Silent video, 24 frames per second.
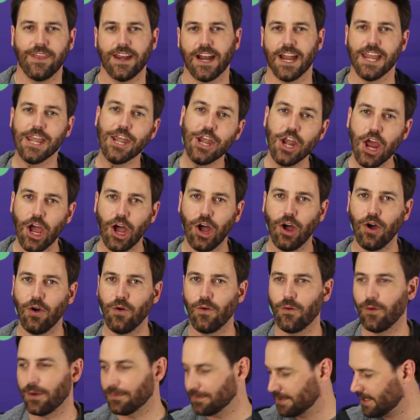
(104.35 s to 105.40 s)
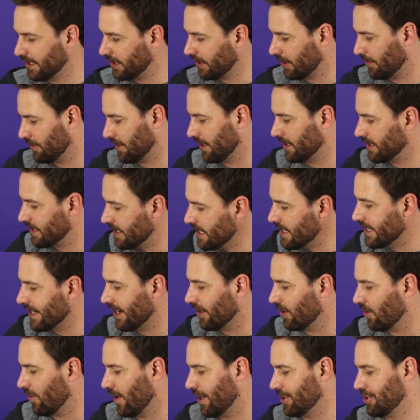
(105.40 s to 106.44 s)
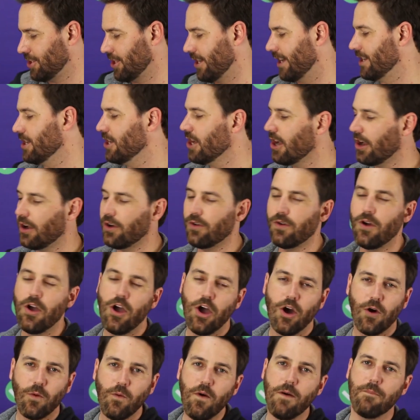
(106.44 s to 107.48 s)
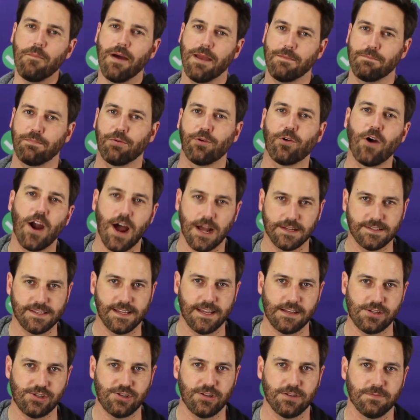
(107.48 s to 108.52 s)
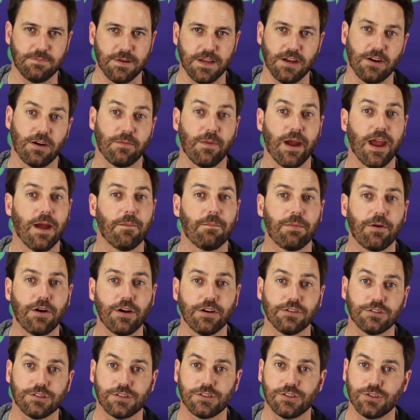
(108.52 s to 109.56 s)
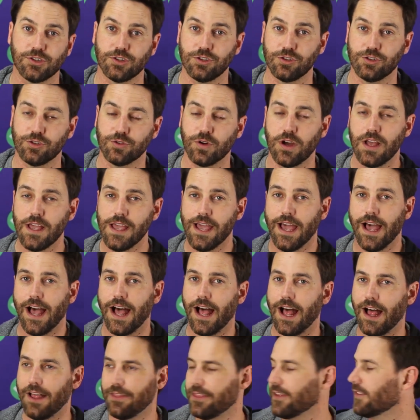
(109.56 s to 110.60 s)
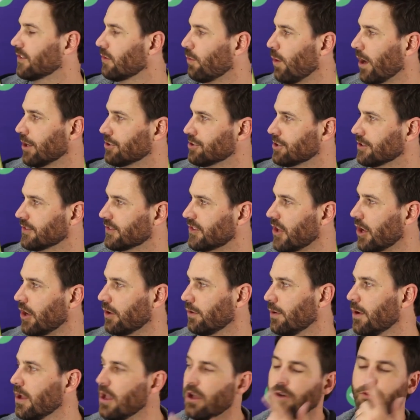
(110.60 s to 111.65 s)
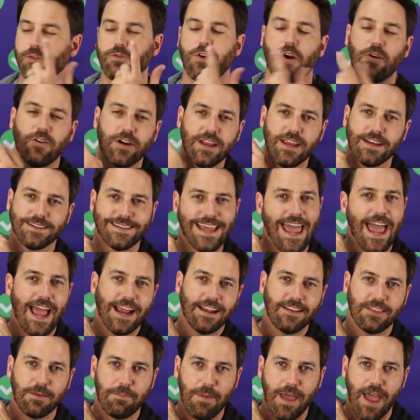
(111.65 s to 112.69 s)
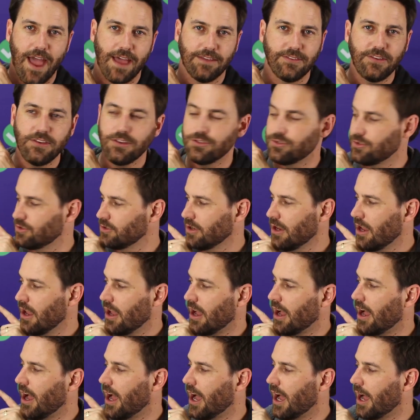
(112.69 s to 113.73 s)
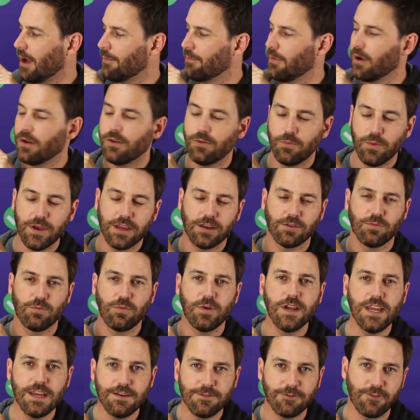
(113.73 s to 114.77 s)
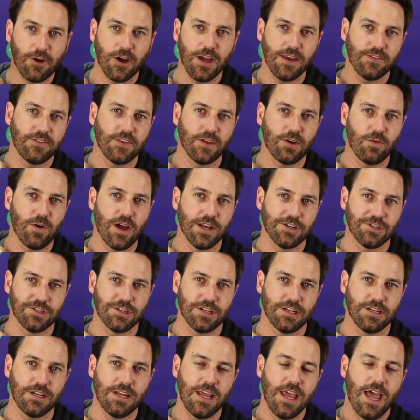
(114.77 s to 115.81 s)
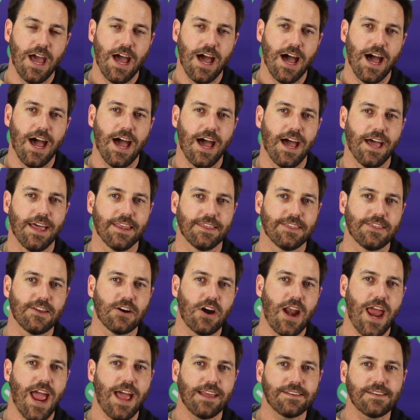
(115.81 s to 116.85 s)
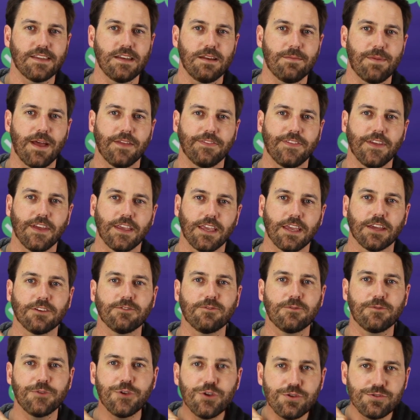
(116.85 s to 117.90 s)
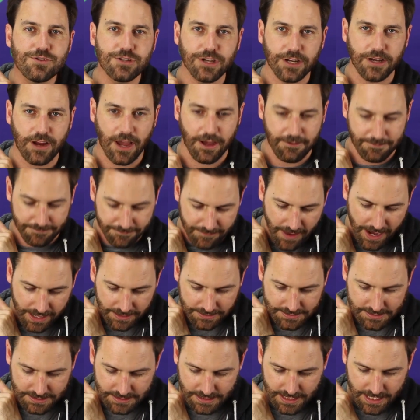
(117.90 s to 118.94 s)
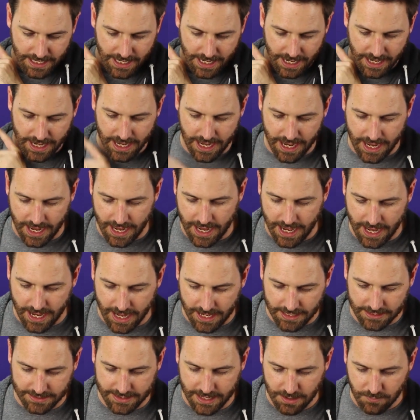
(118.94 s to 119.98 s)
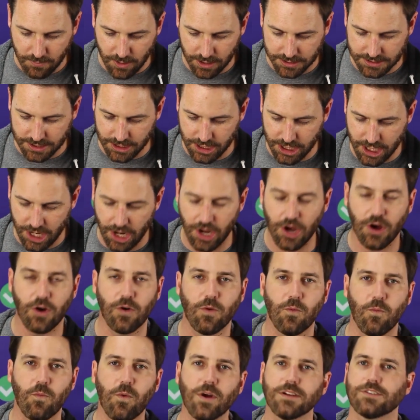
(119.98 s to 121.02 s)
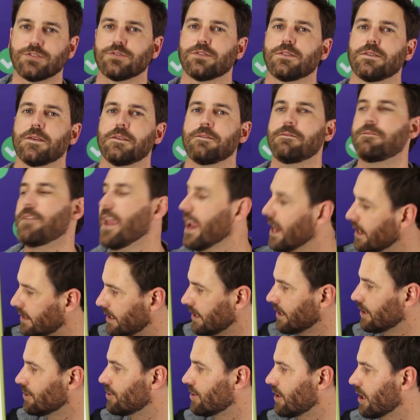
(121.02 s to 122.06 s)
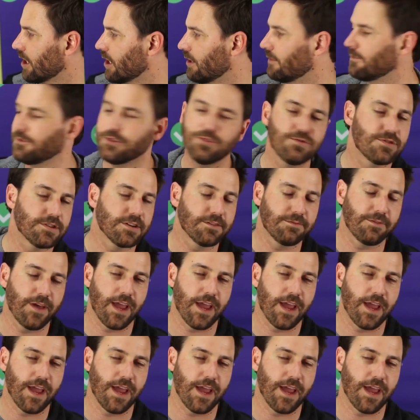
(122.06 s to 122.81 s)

that I know I'm dealing with a detail question, I know what my process should be or my approach to uh, this question. So we've already attacked the passage um, we can rephrase the question. Uh, they're asking about the confusion effect, and they want to know what sort of advantage the confusion